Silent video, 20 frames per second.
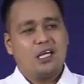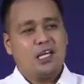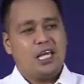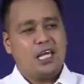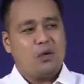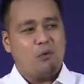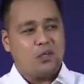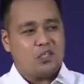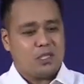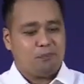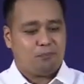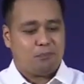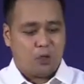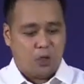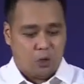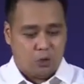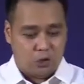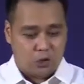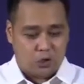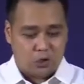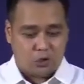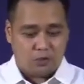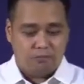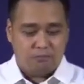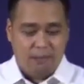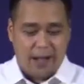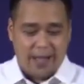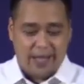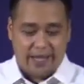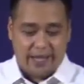He was approached
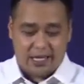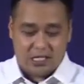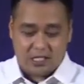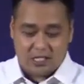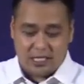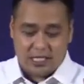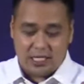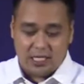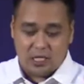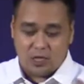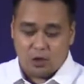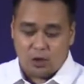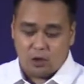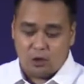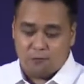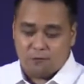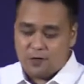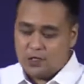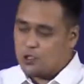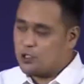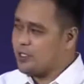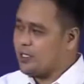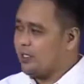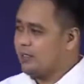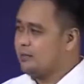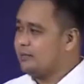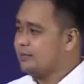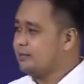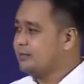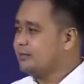by a synagogue
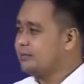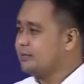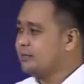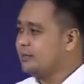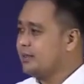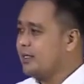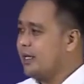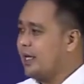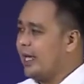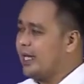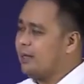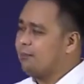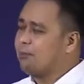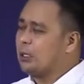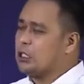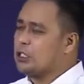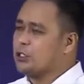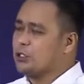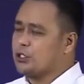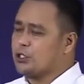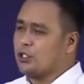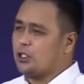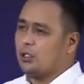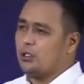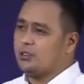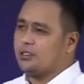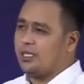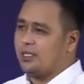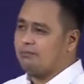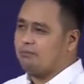official, and a person
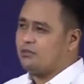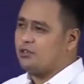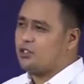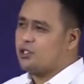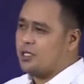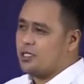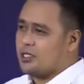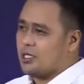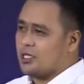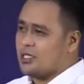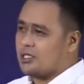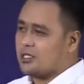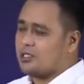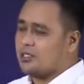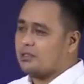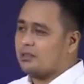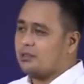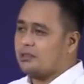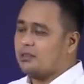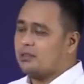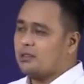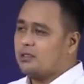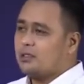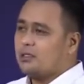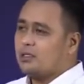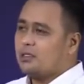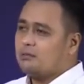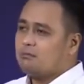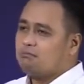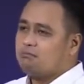told him, "Jesus,
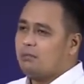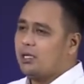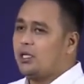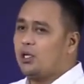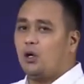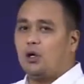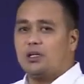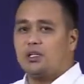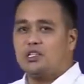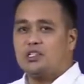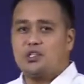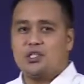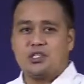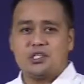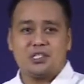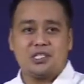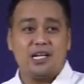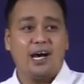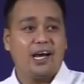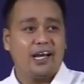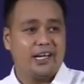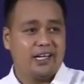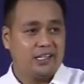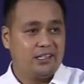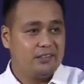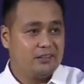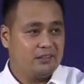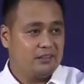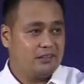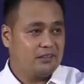my daughter just died.
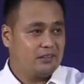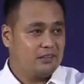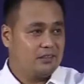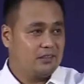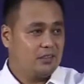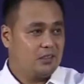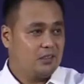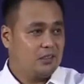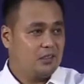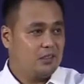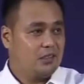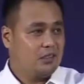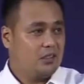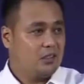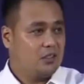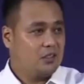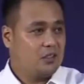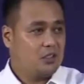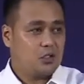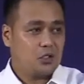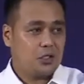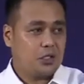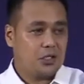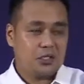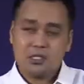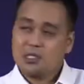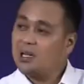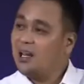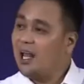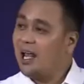She
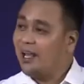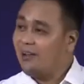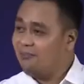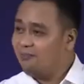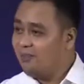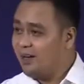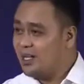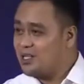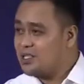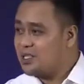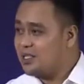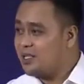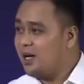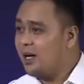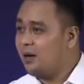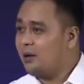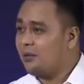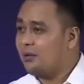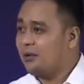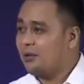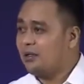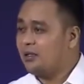is lifeless now.